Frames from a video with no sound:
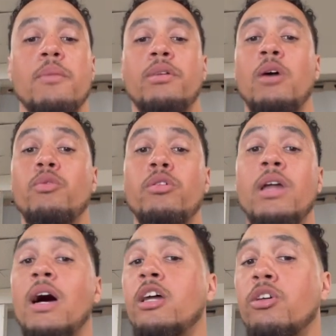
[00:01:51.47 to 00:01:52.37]
but I will
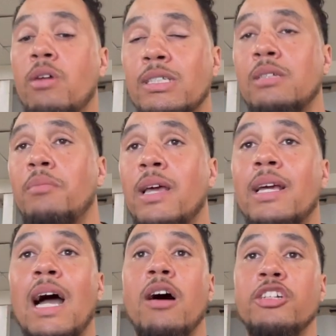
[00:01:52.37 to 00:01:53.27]
not underestimate
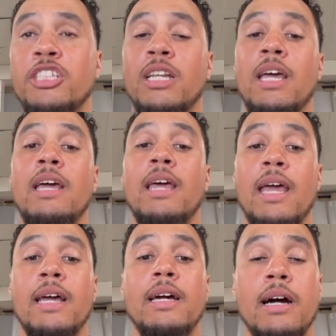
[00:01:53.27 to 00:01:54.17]
Kyle Shanahan
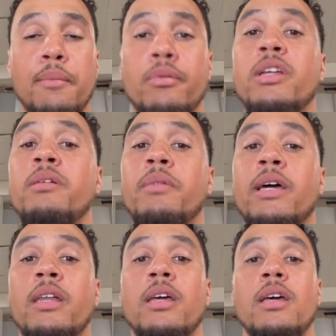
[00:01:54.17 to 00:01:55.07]
and company,
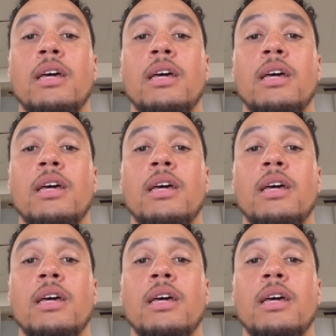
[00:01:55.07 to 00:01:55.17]
man.